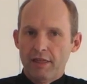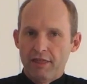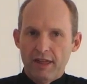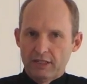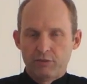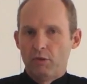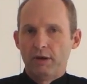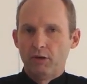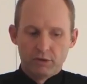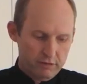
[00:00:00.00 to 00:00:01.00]
That's what
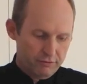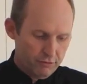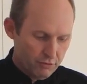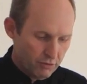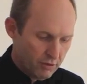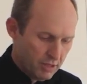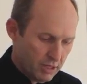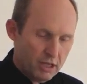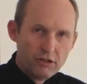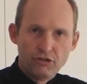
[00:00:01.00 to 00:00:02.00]
we're looking for.
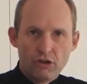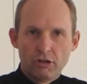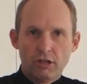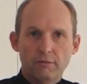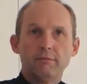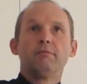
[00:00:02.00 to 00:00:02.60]
Chocolate.